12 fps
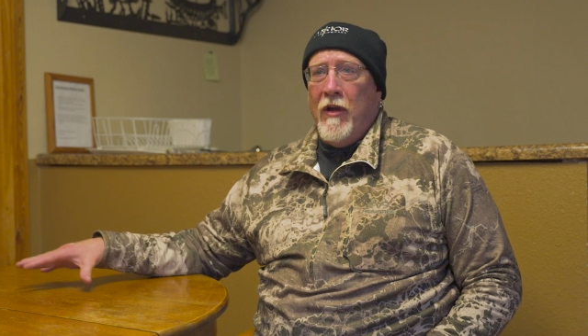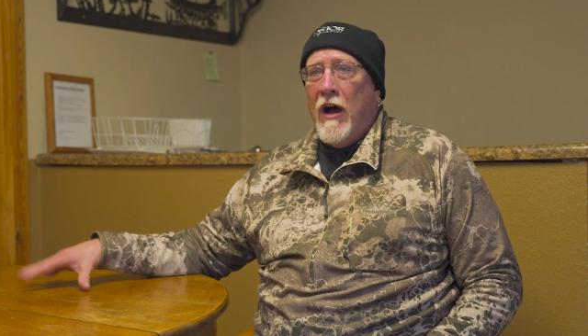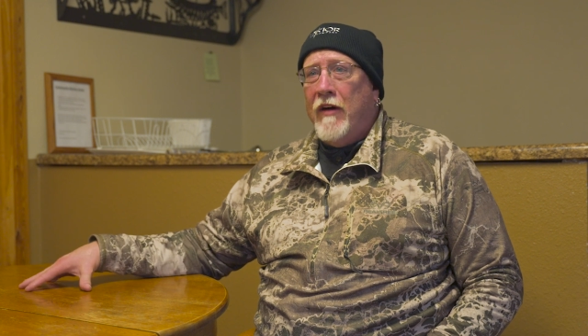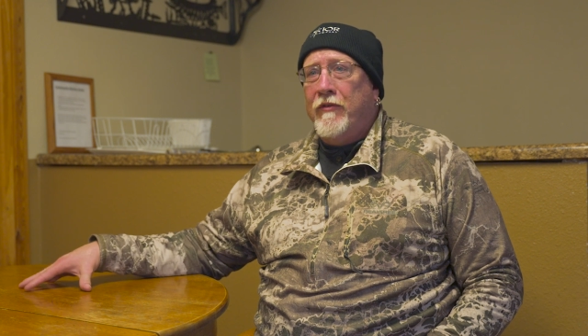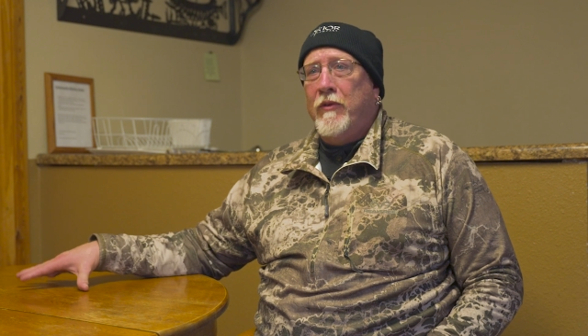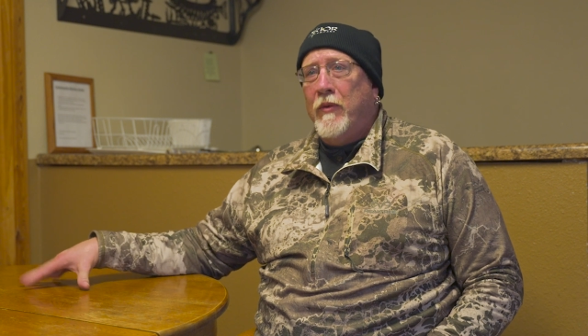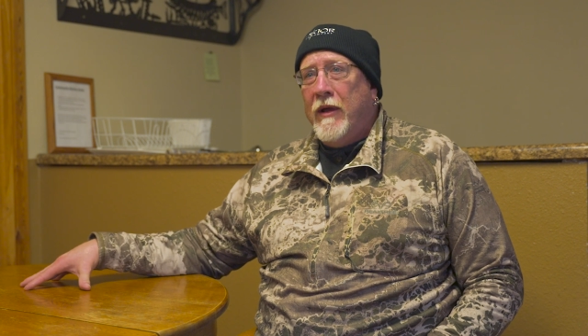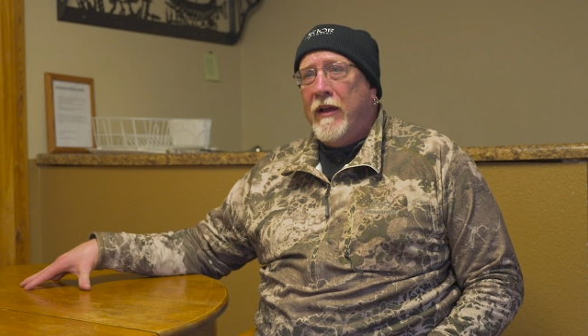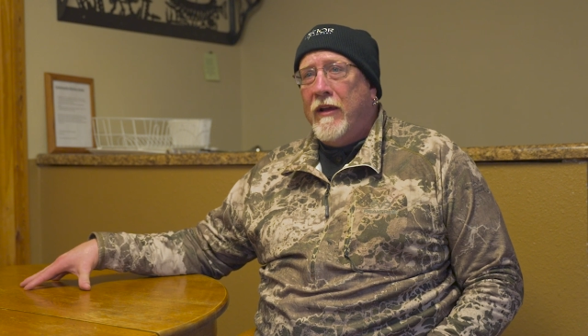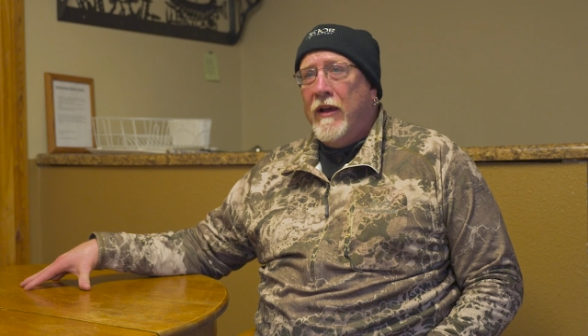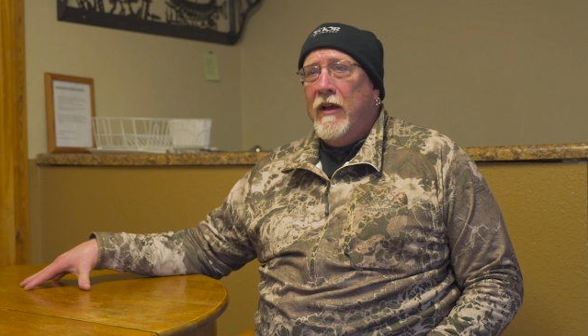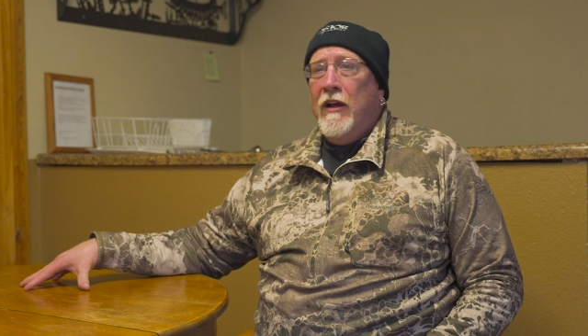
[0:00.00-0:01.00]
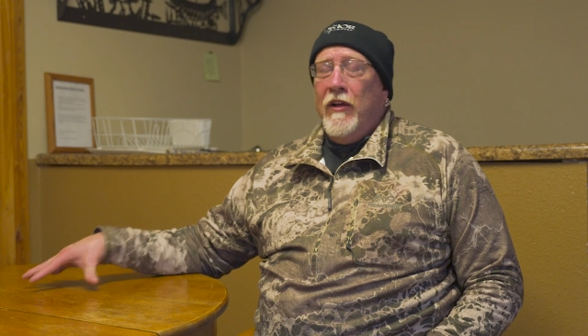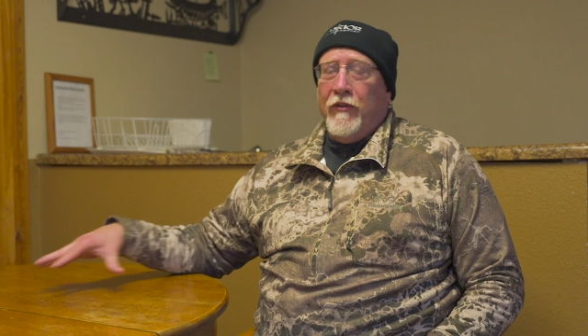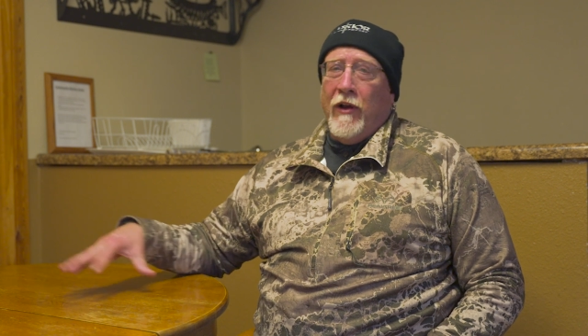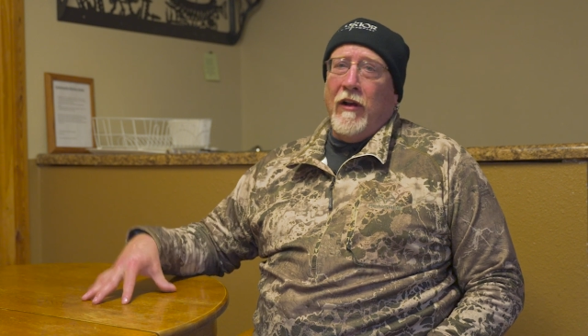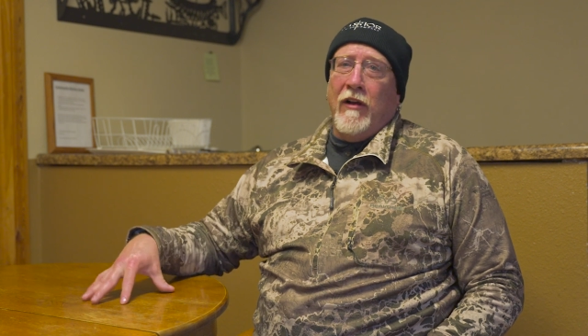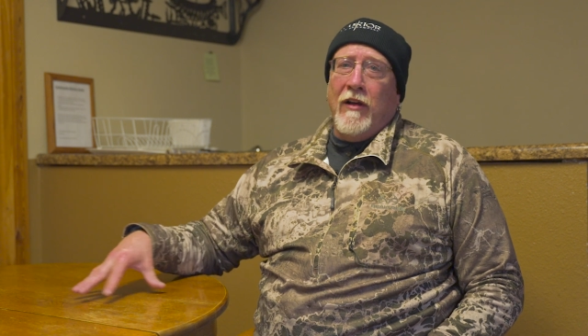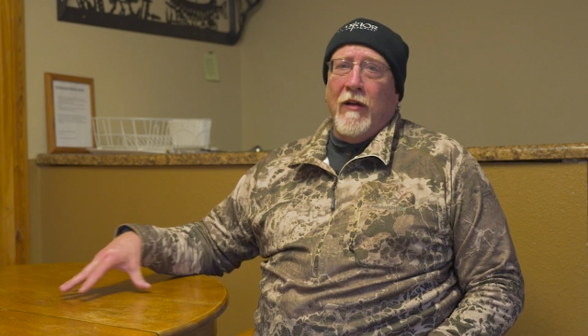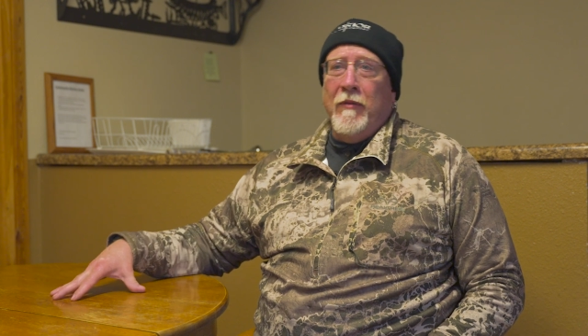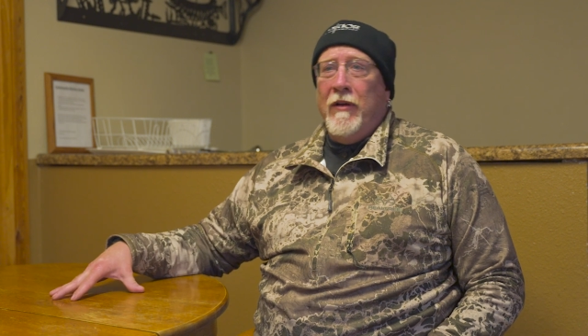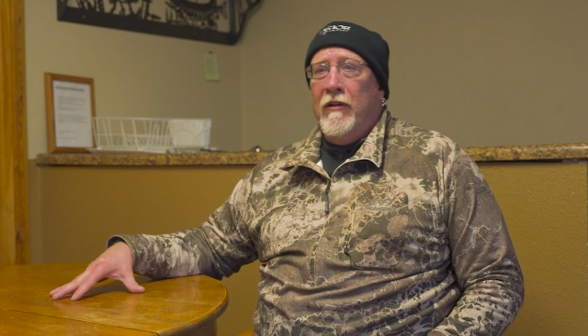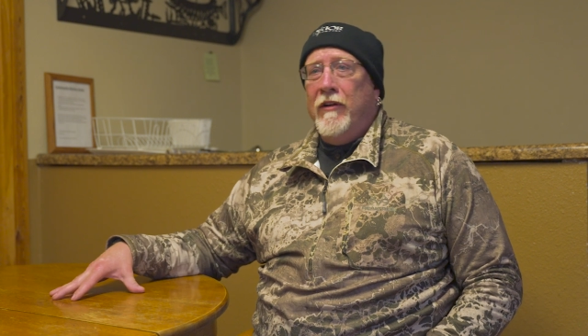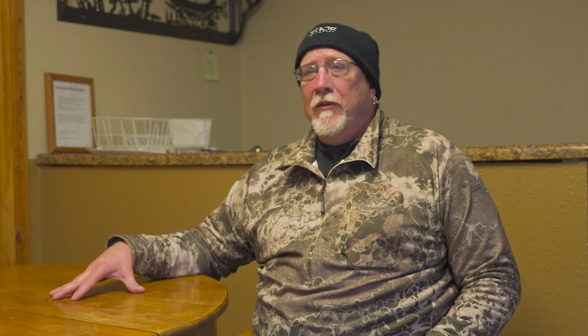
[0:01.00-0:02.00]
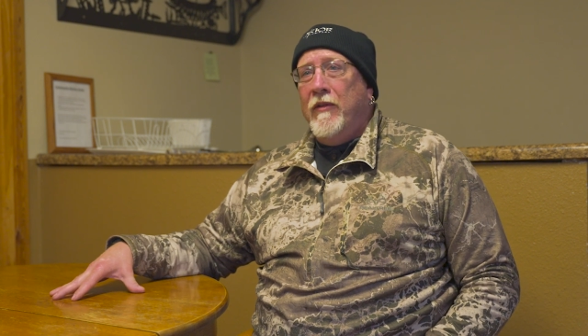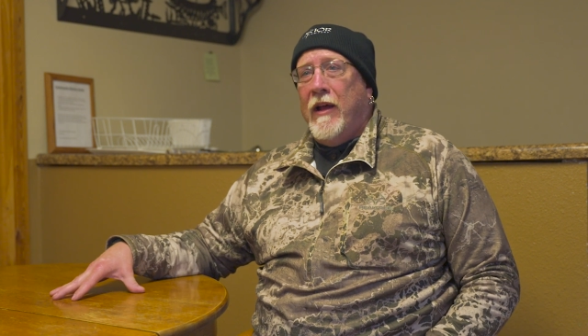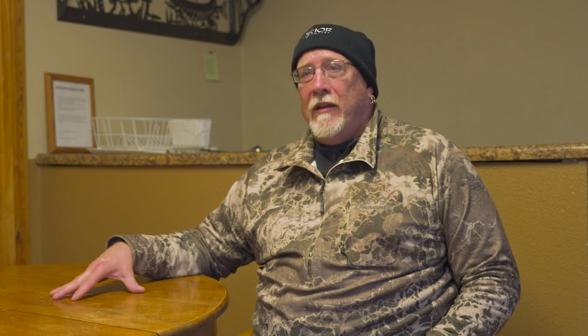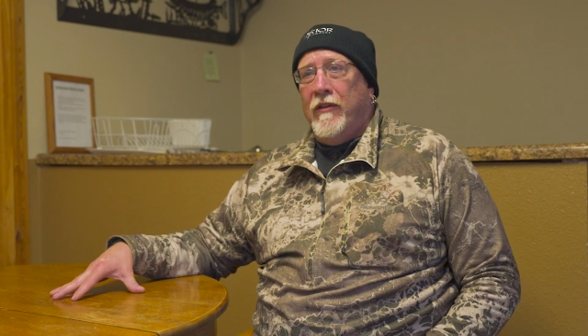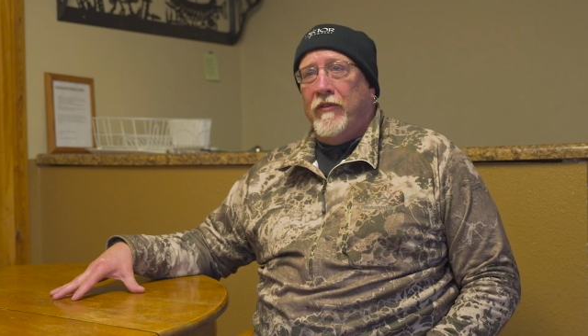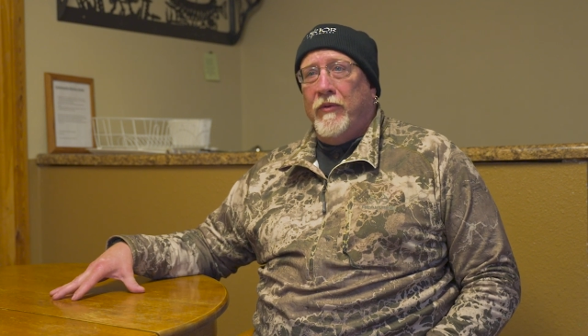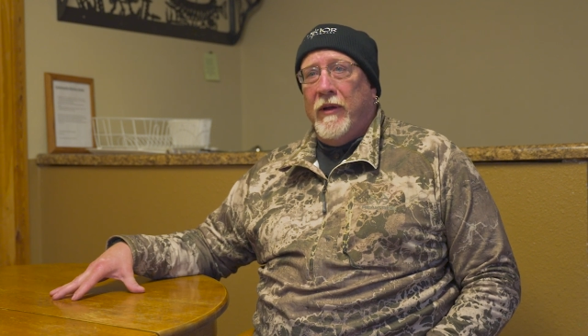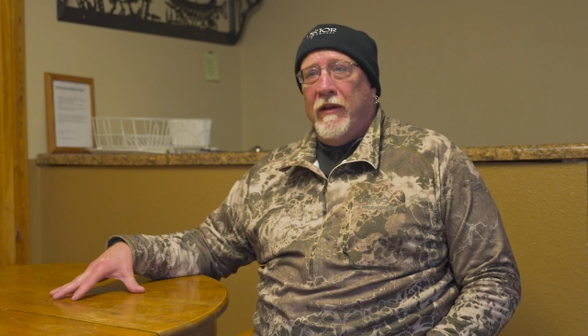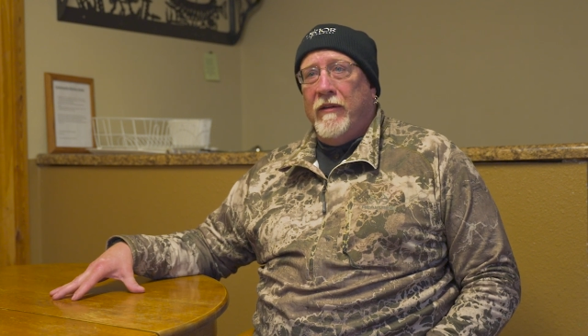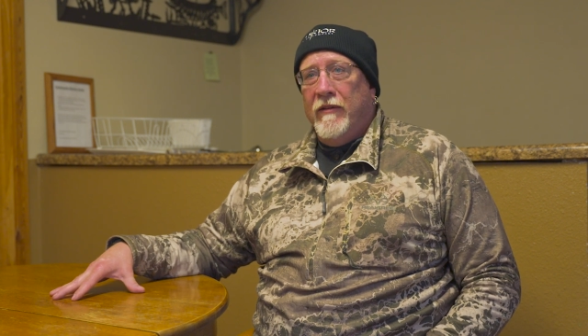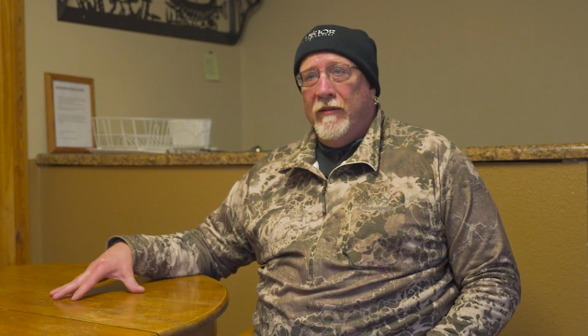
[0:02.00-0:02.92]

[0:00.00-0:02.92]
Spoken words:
off a week so I could come here and do that this week.